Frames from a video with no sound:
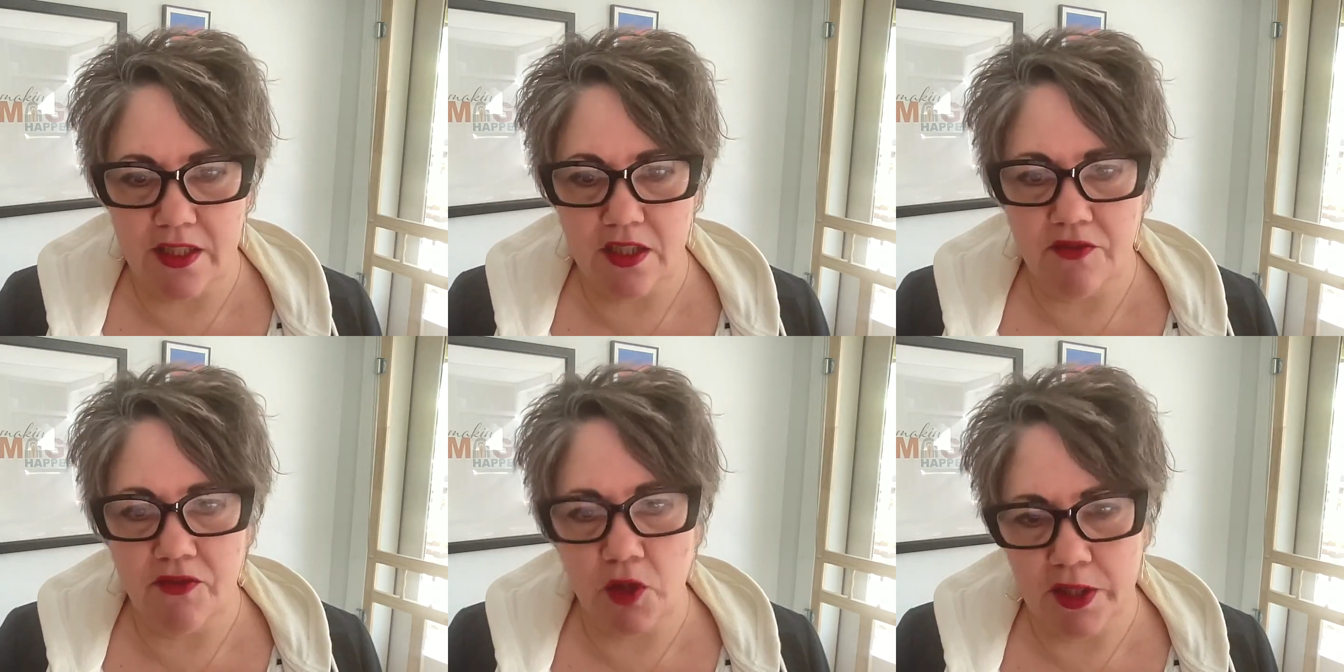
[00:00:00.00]

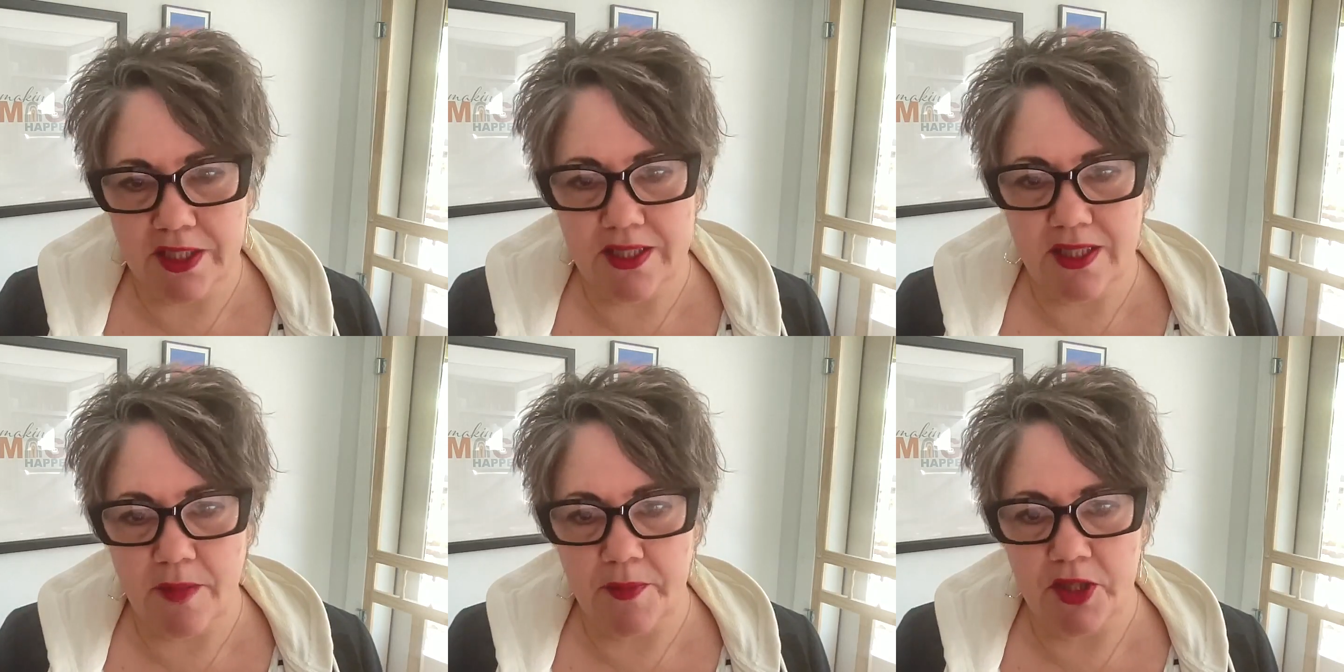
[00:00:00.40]
to
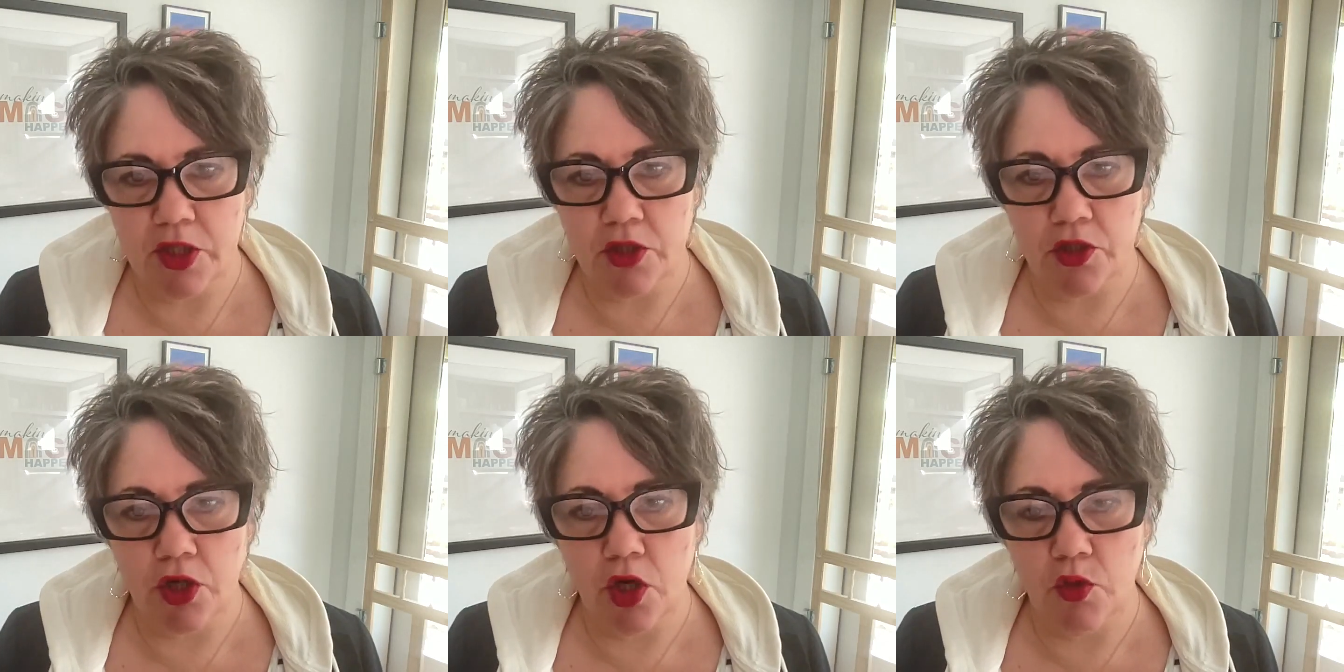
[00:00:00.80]
fully step
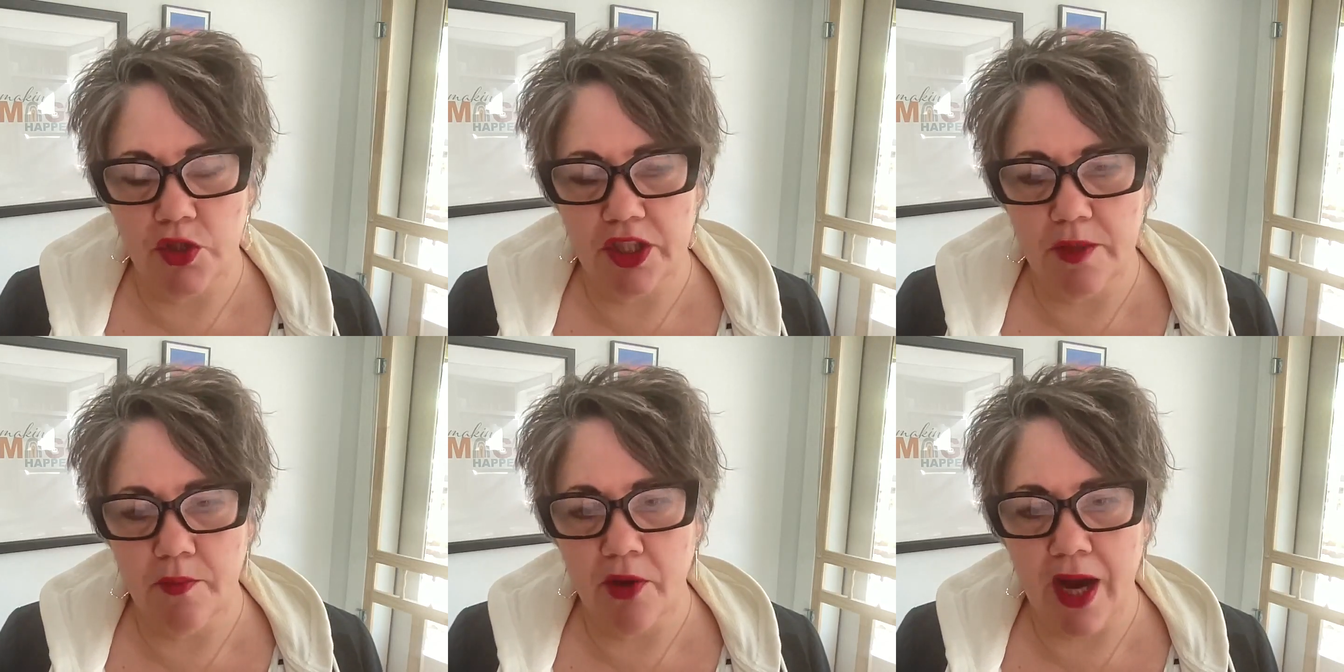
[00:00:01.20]
into their
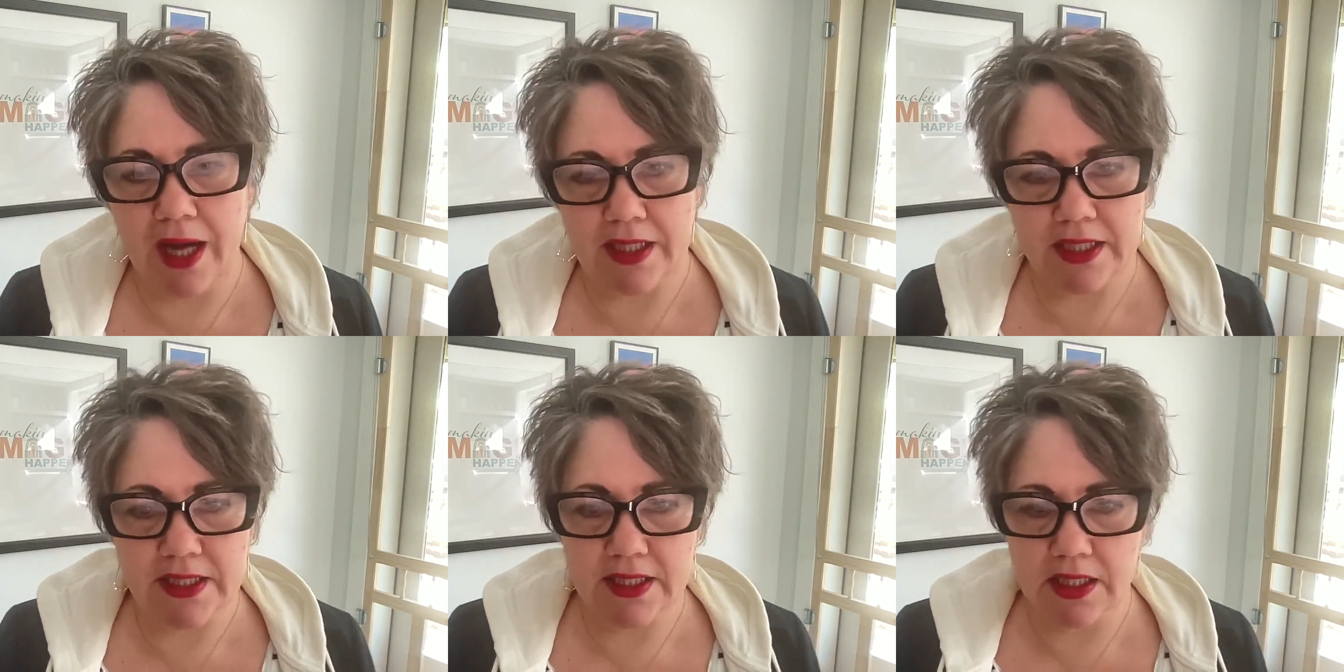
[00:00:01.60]
coaching
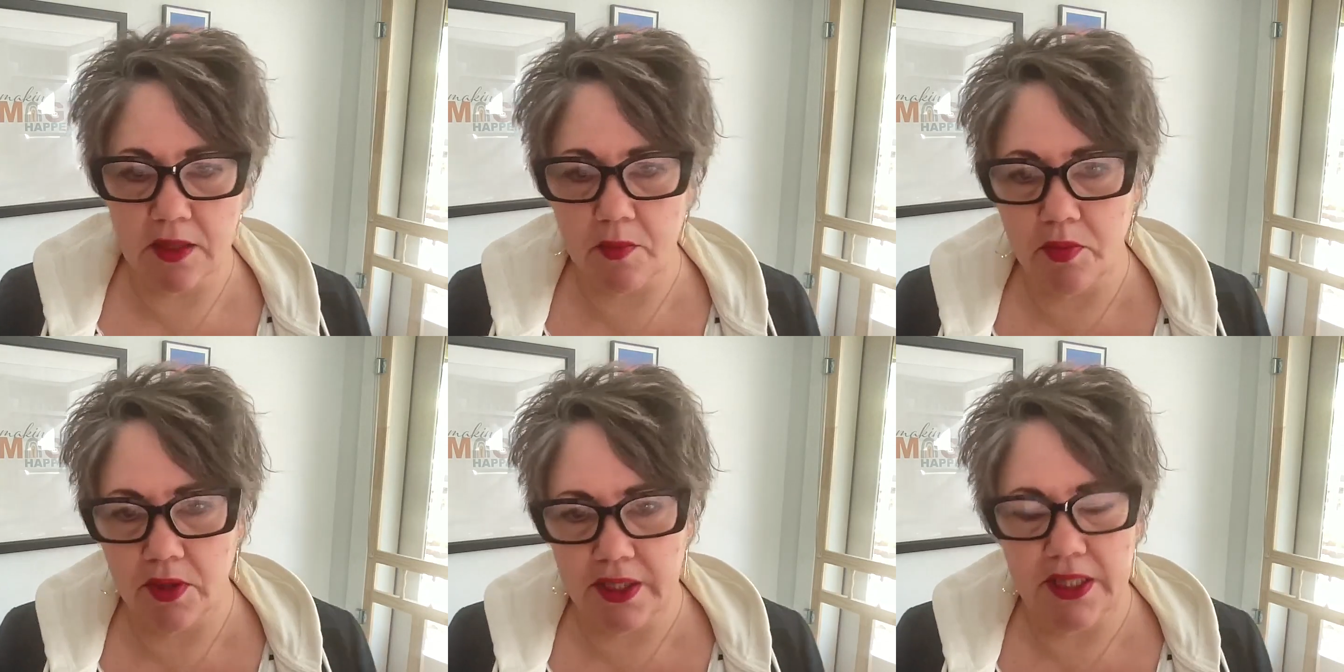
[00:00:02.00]
practice and
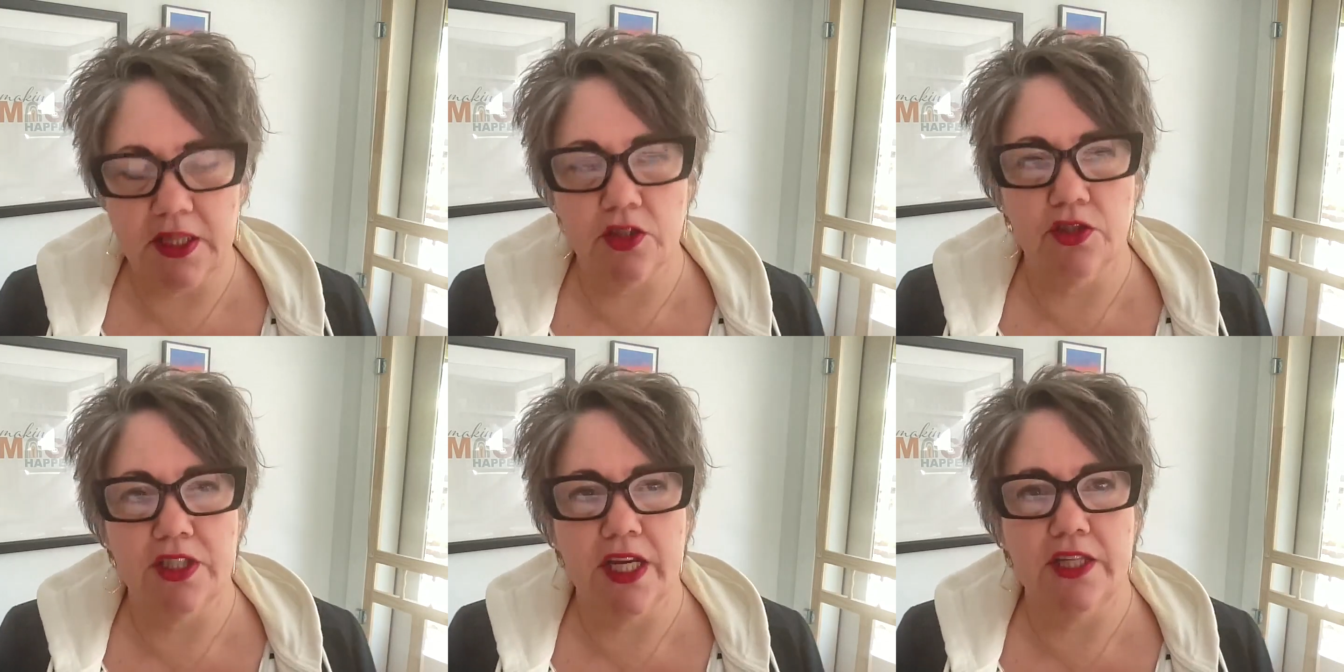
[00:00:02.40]
complete
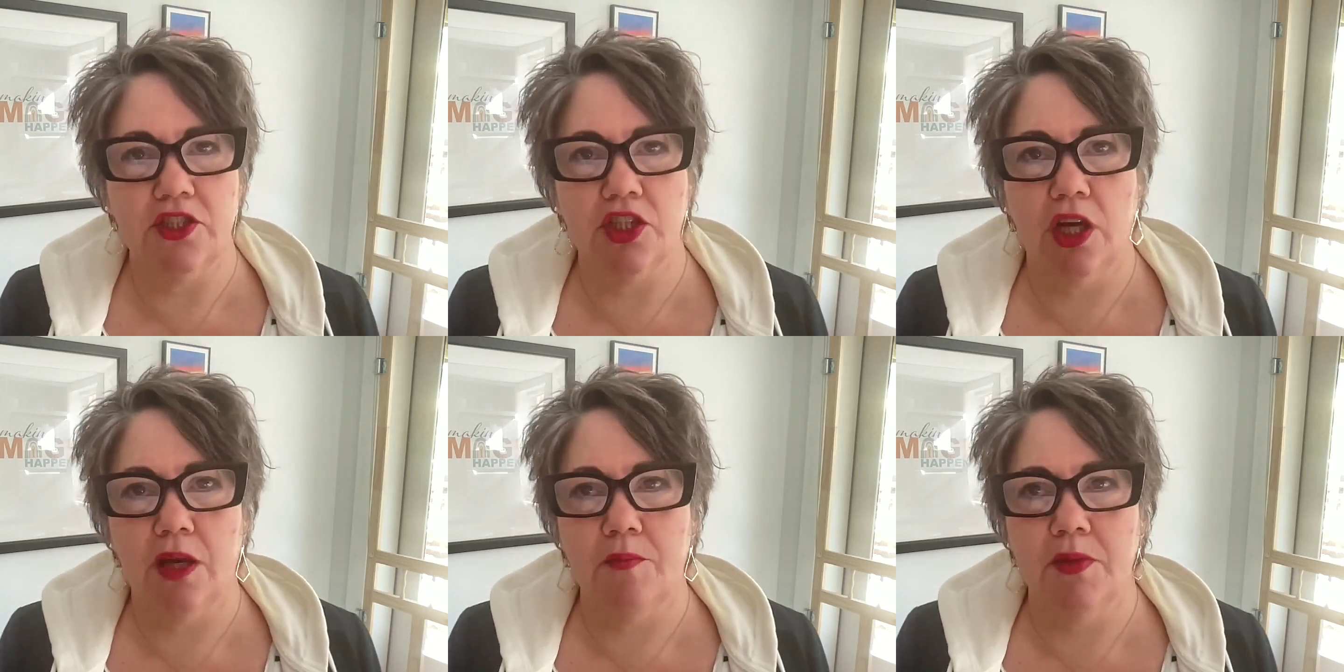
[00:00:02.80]
their day
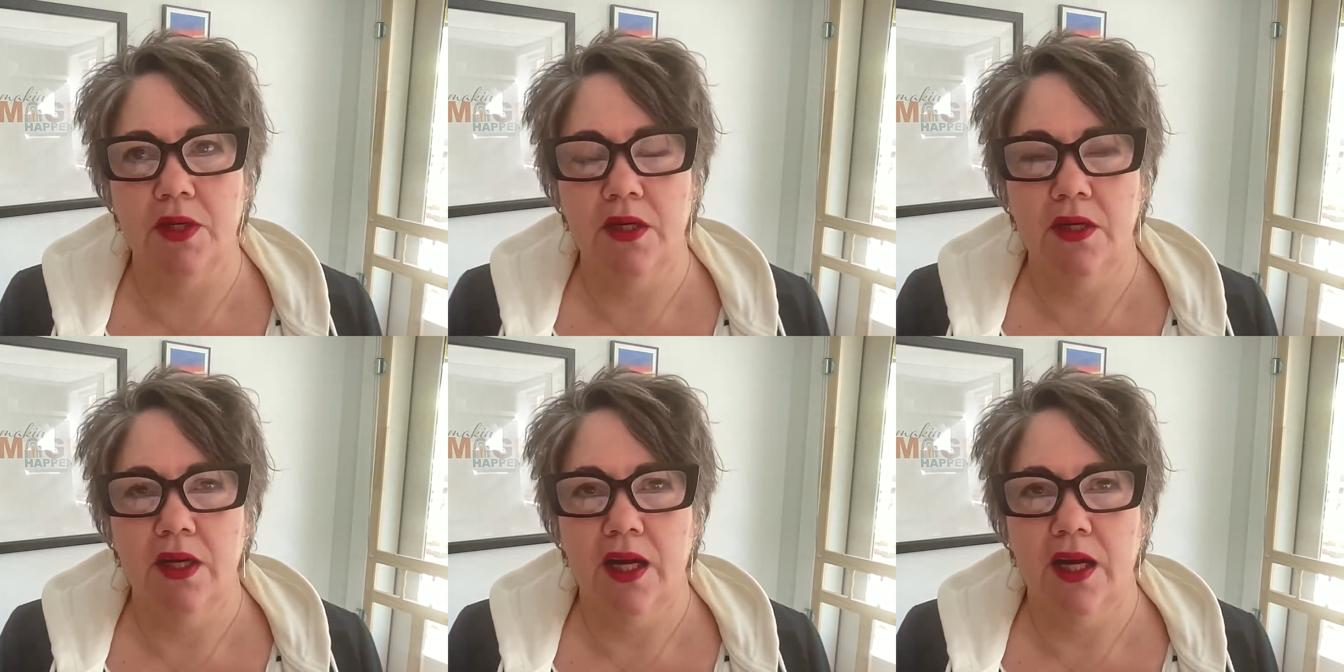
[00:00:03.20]
job.